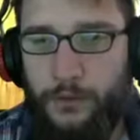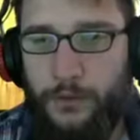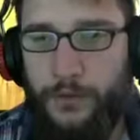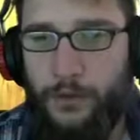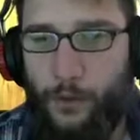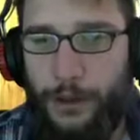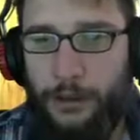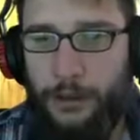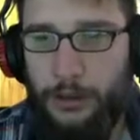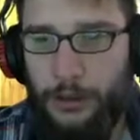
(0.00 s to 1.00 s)
this way,
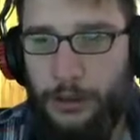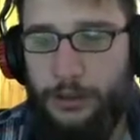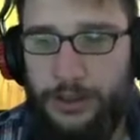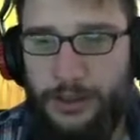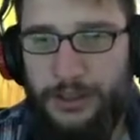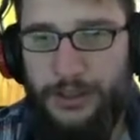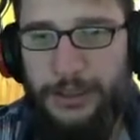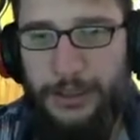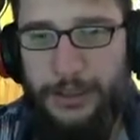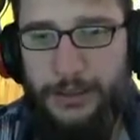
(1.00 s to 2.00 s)

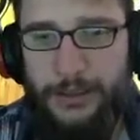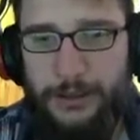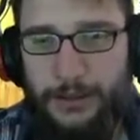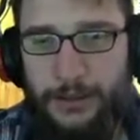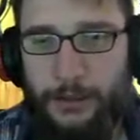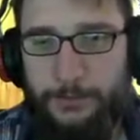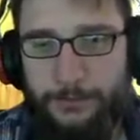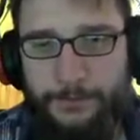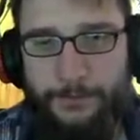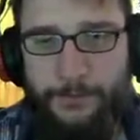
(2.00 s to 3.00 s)
and yeah,
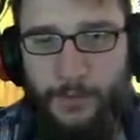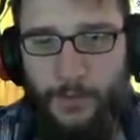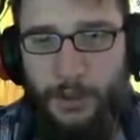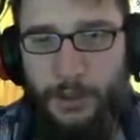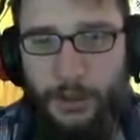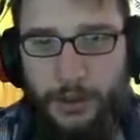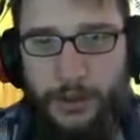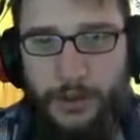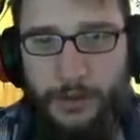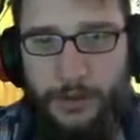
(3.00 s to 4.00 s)

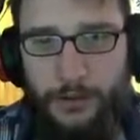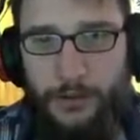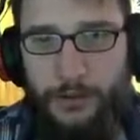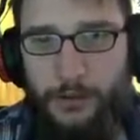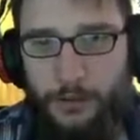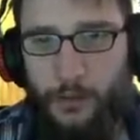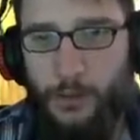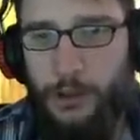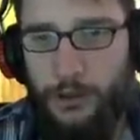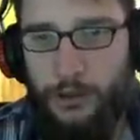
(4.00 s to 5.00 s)
just
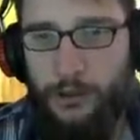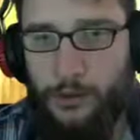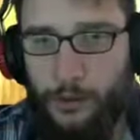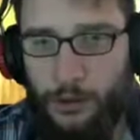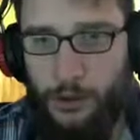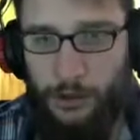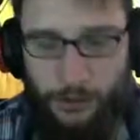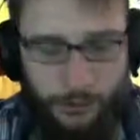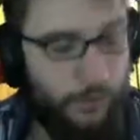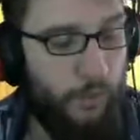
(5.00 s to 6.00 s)
walking and walking
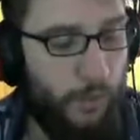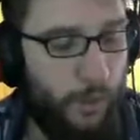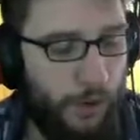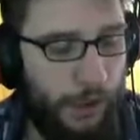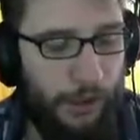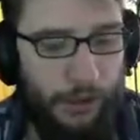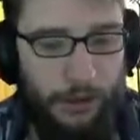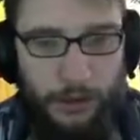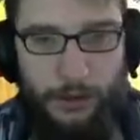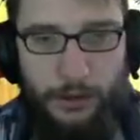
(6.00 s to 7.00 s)
and walking
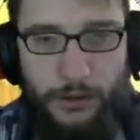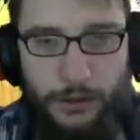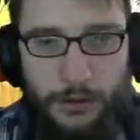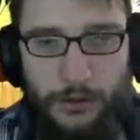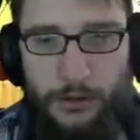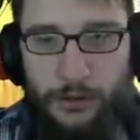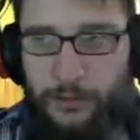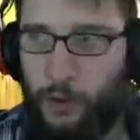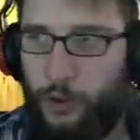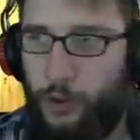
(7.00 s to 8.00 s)
and a lot of
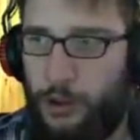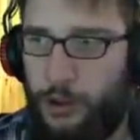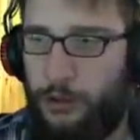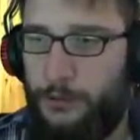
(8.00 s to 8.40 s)
more walking.